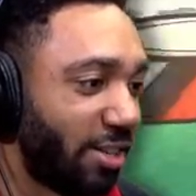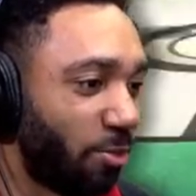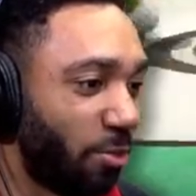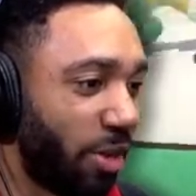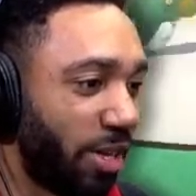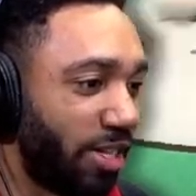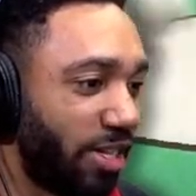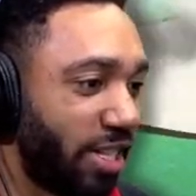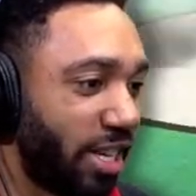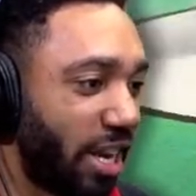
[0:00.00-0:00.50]

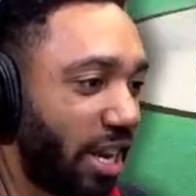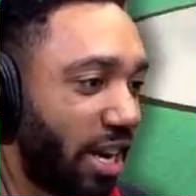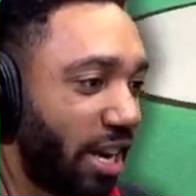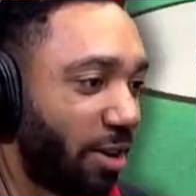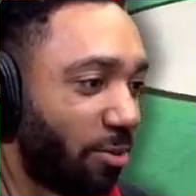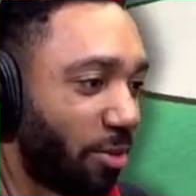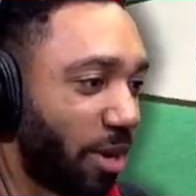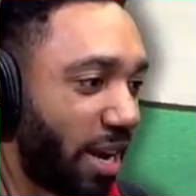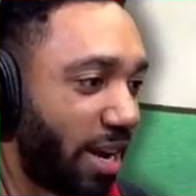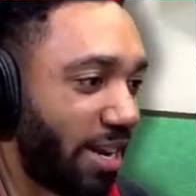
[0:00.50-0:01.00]
Which uh,
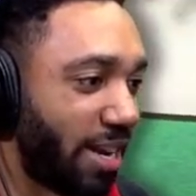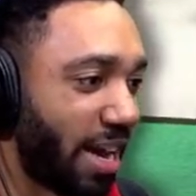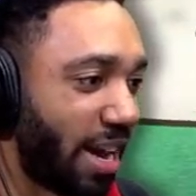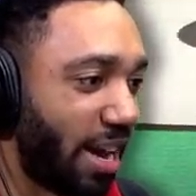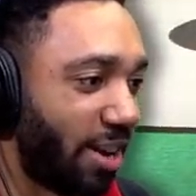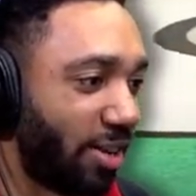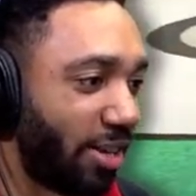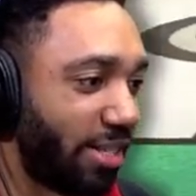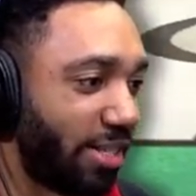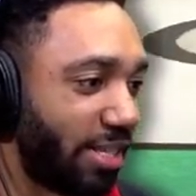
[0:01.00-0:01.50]
right
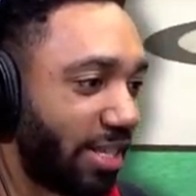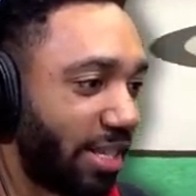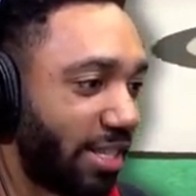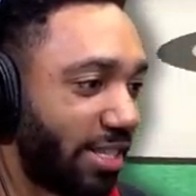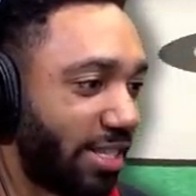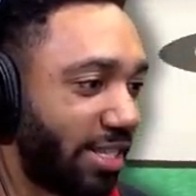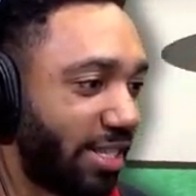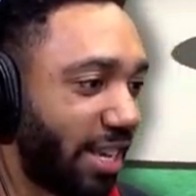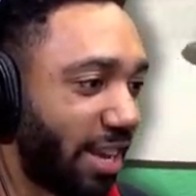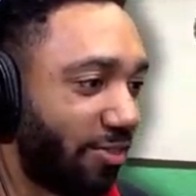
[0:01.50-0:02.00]
now it's
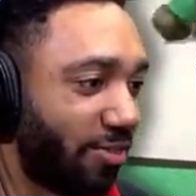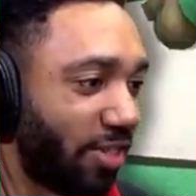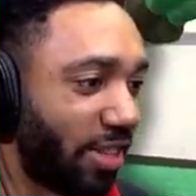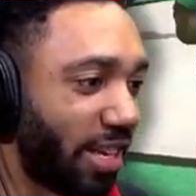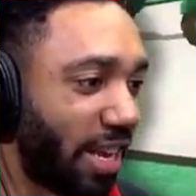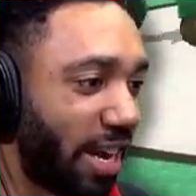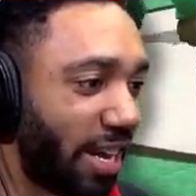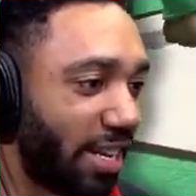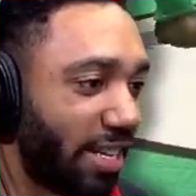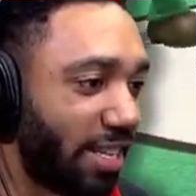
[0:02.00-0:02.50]
it's definitely
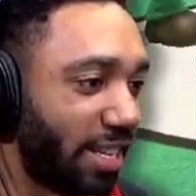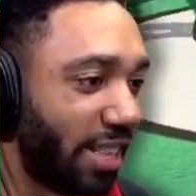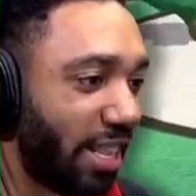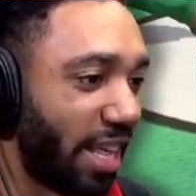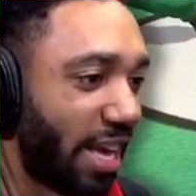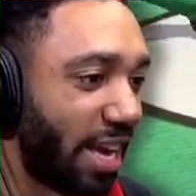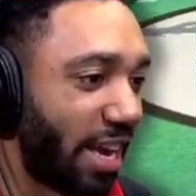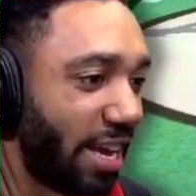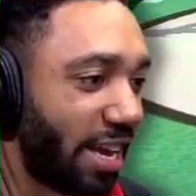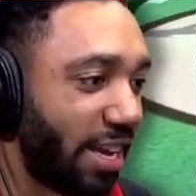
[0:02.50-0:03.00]
got a
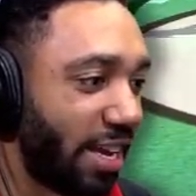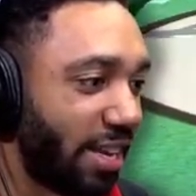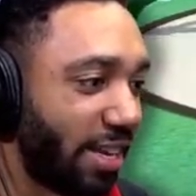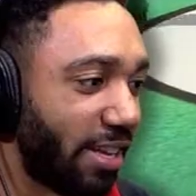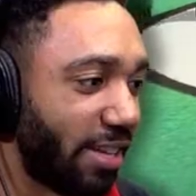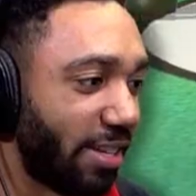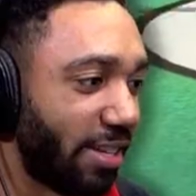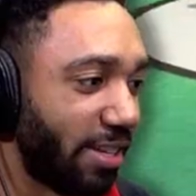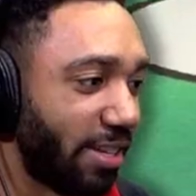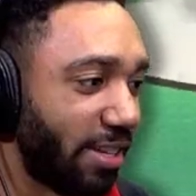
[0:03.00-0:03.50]
delay,
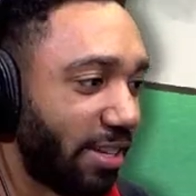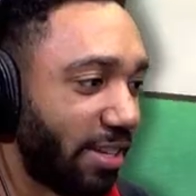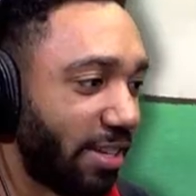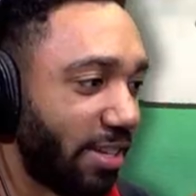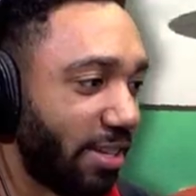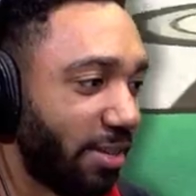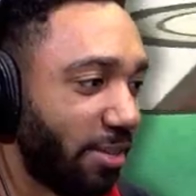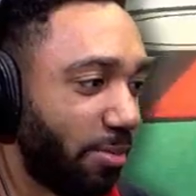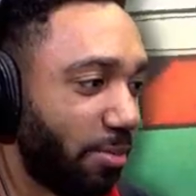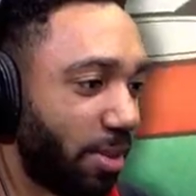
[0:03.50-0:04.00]

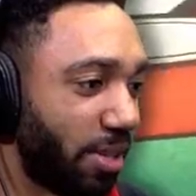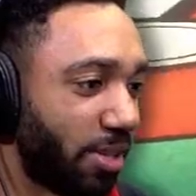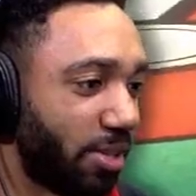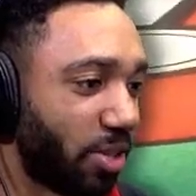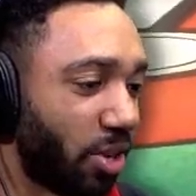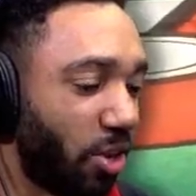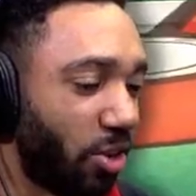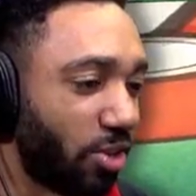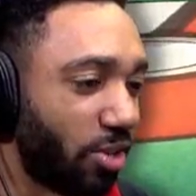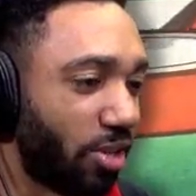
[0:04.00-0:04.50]
but it's
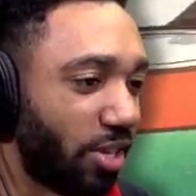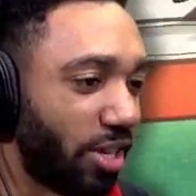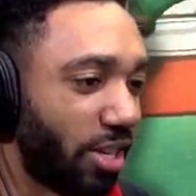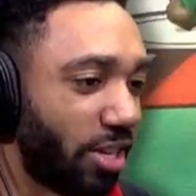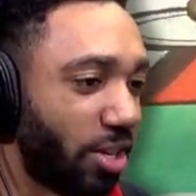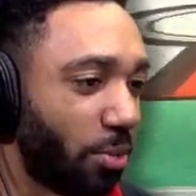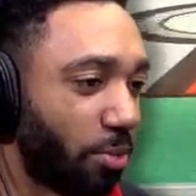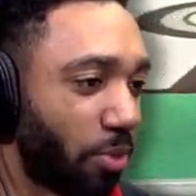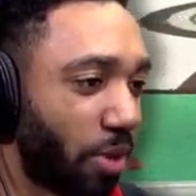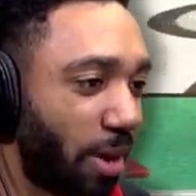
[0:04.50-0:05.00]
all
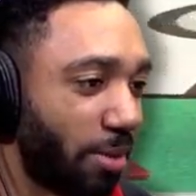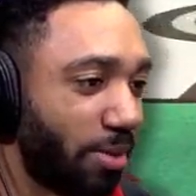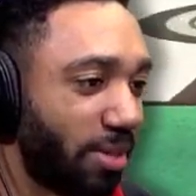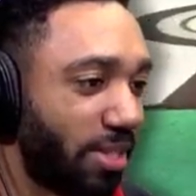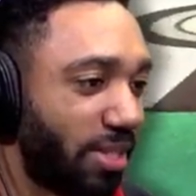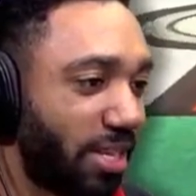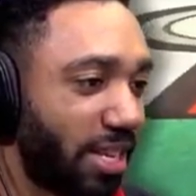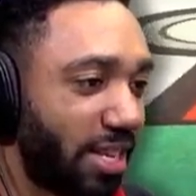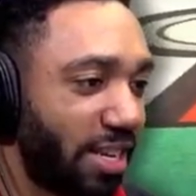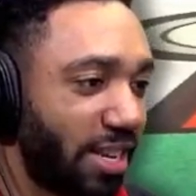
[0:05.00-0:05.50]
good. You're probably
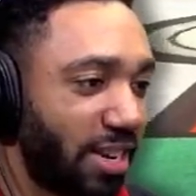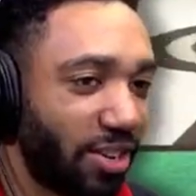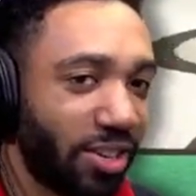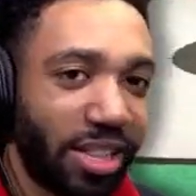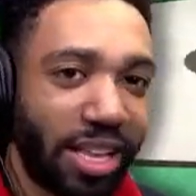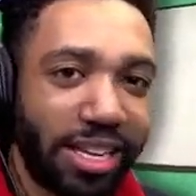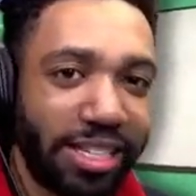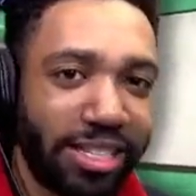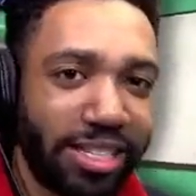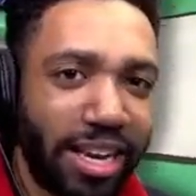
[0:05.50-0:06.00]
sitting there
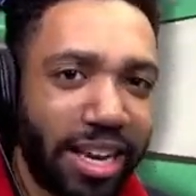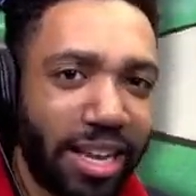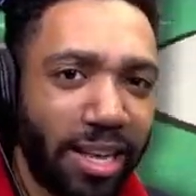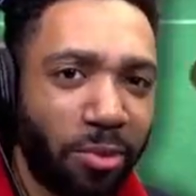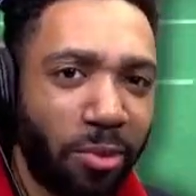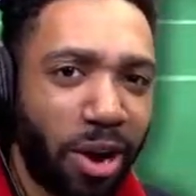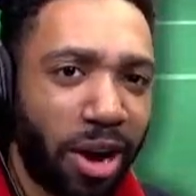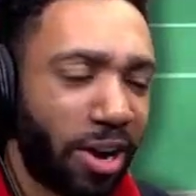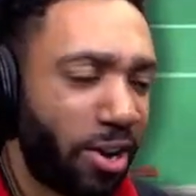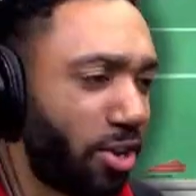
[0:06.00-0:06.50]
like JD.
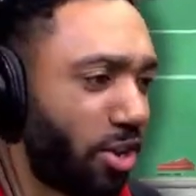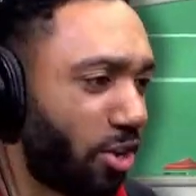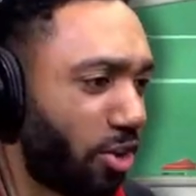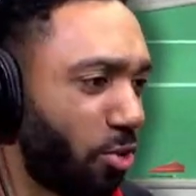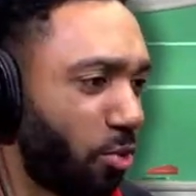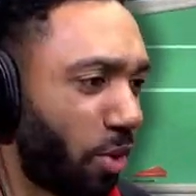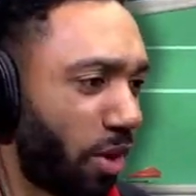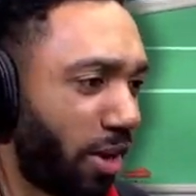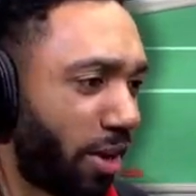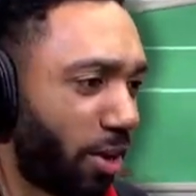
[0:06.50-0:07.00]
Why are you are
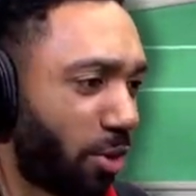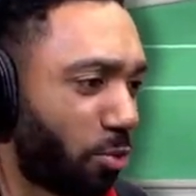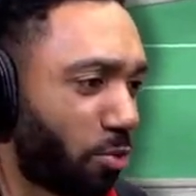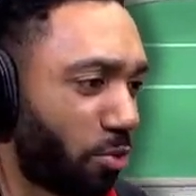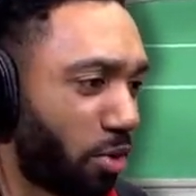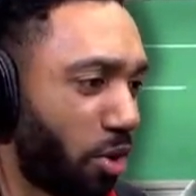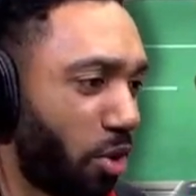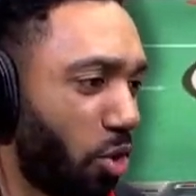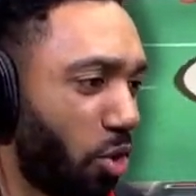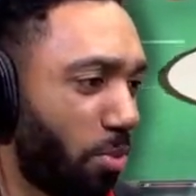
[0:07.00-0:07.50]
you wearing a
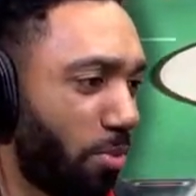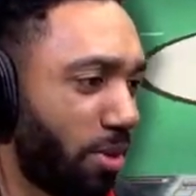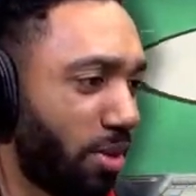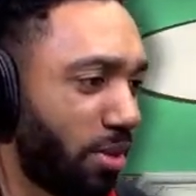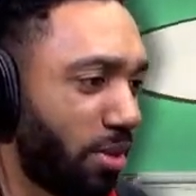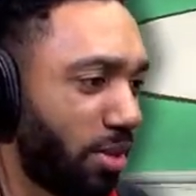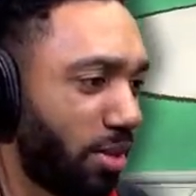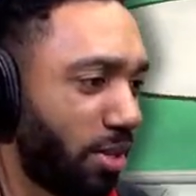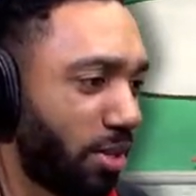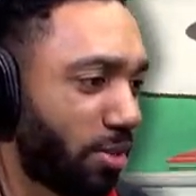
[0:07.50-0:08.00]
robe
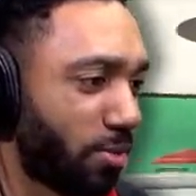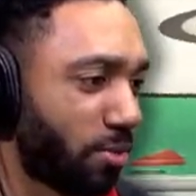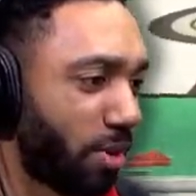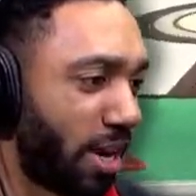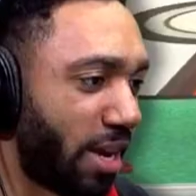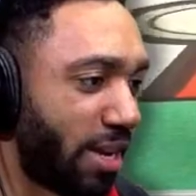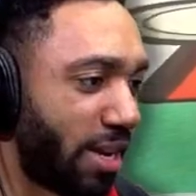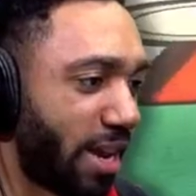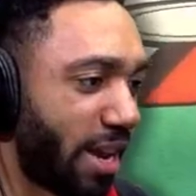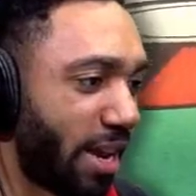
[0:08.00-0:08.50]

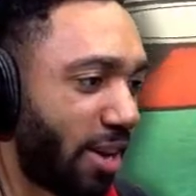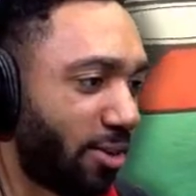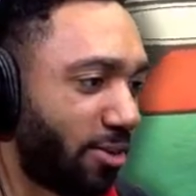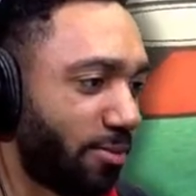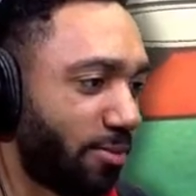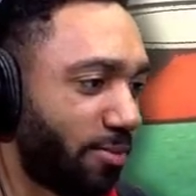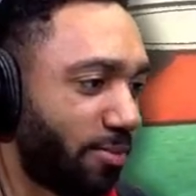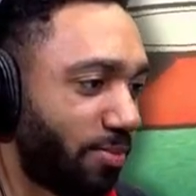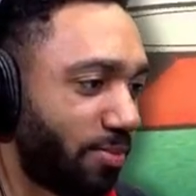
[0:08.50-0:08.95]
right now?